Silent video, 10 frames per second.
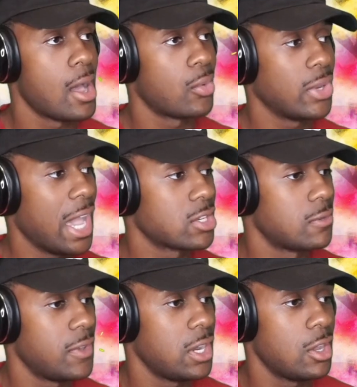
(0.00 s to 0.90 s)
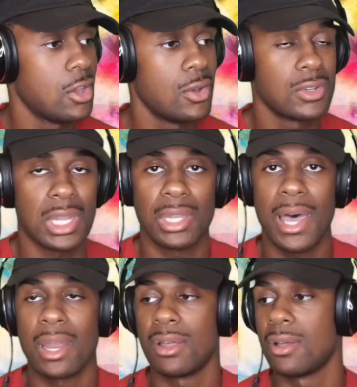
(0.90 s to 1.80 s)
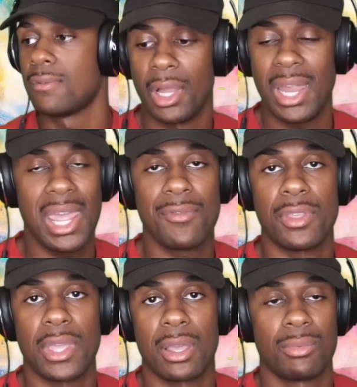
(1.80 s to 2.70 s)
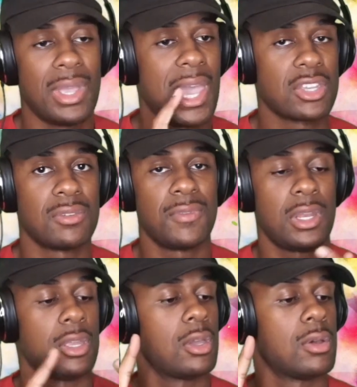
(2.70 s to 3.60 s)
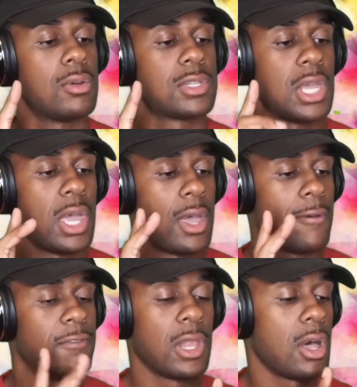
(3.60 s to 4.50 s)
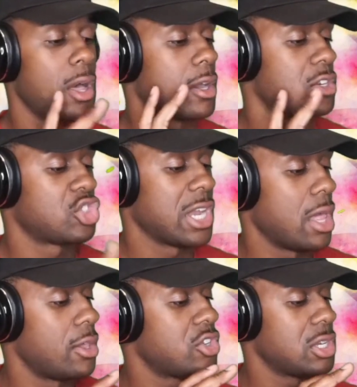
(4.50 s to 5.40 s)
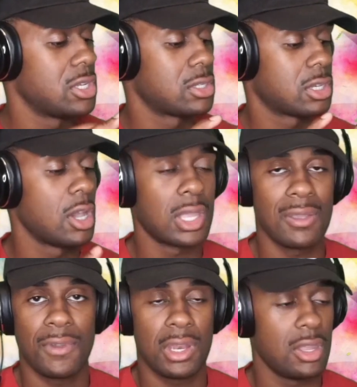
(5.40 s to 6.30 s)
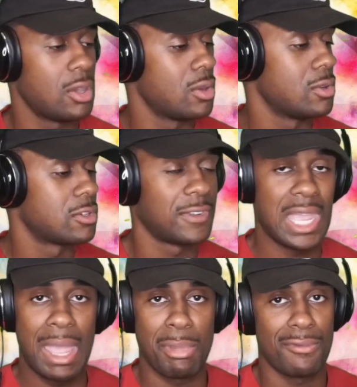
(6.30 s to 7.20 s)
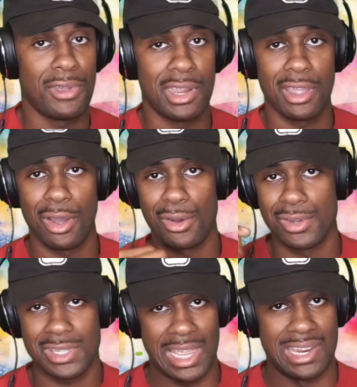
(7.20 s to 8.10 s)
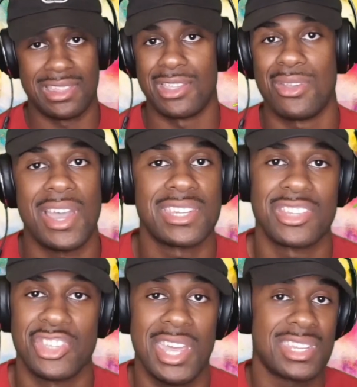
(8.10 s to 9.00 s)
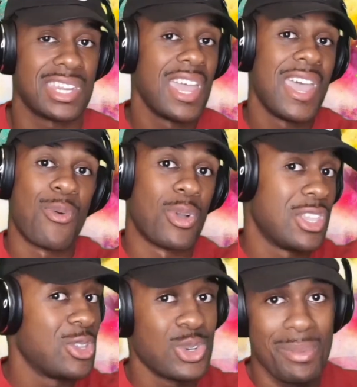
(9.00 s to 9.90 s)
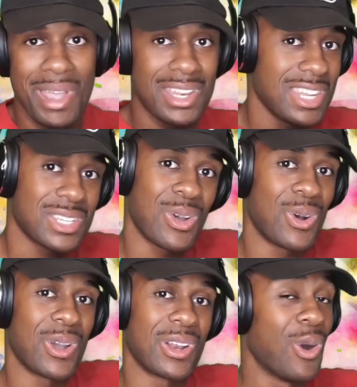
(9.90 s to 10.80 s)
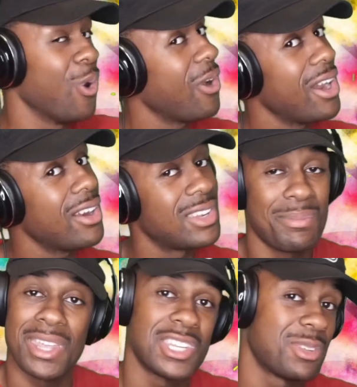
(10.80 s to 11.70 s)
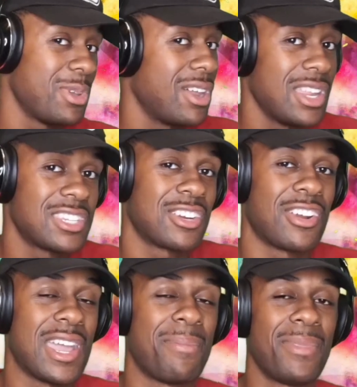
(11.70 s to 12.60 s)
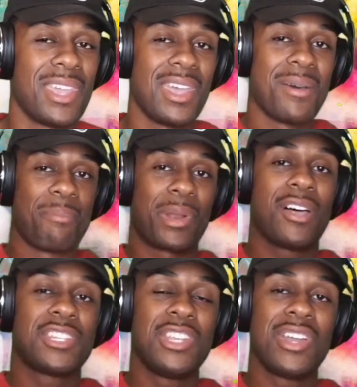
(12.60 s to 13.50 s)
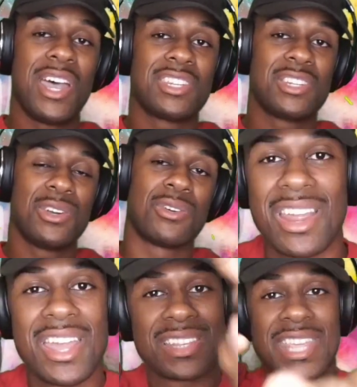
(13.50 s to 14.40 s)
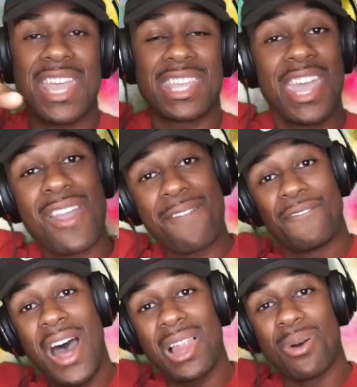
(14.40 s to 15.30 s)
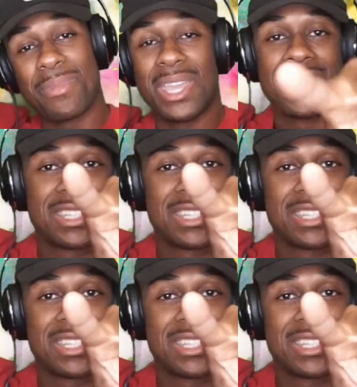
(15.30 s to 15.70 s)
Reaction videos, a lot of everything. Reaction videos, vlogs, challenges, cooking videos, gaming videos, anything you guys suggest when you join my Discord or message me on Instagram. But I'll see you guys soon. Take care and follow me.